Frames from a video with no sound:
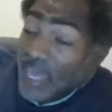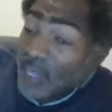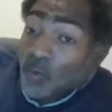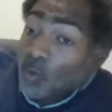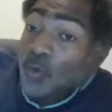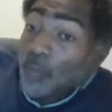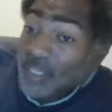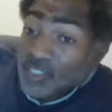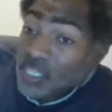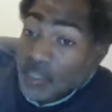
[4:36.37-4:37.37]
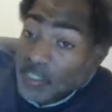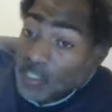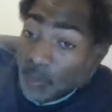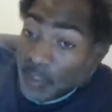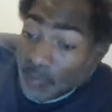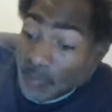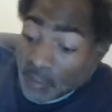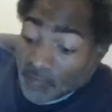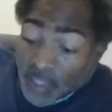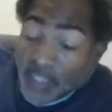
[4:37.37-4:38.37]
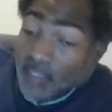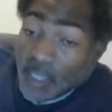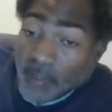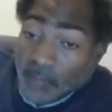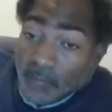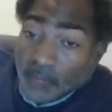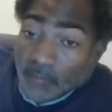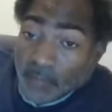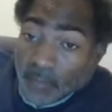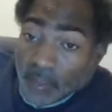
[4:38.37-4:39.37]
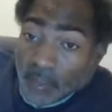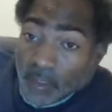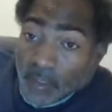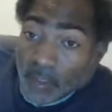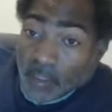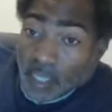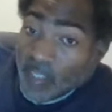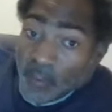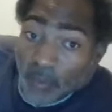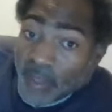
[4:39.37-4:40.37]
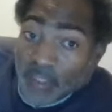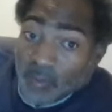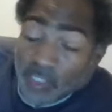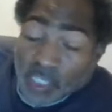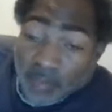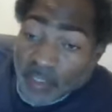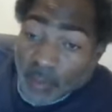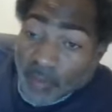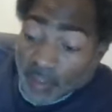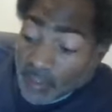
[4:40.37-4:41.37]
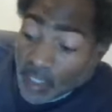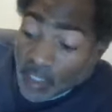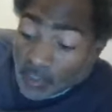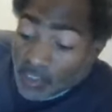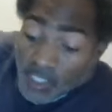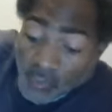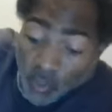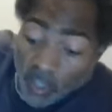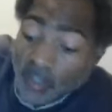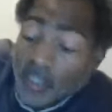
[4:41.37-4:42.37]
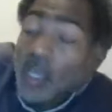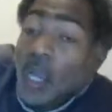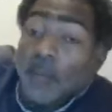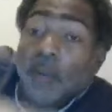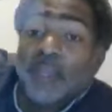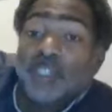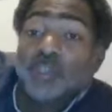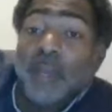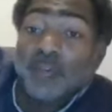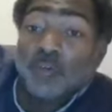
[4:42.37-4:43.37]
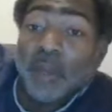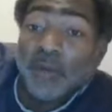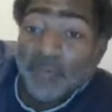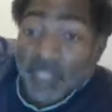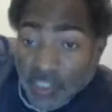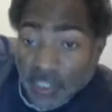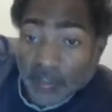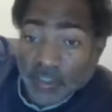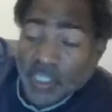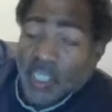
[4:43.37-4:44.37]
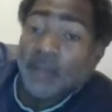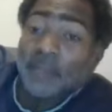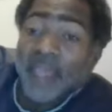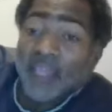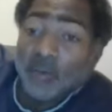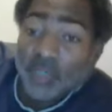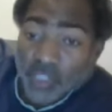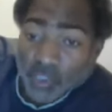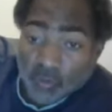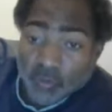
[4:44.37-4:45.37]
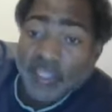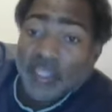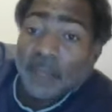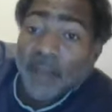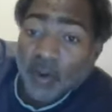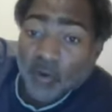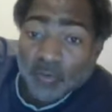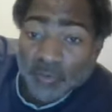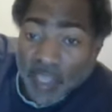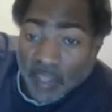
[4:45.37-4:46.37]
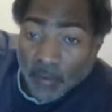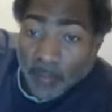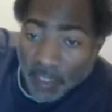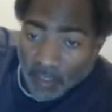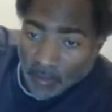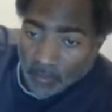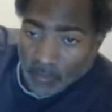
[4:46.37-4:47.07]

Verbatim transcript: I don't want nobody telling me no any motherfucking thing. Ain't nobody gonna tell me no anything, cause guess what? I'm gonna make sure I do my research, and I'm not gonna assume and give my own damn opinion.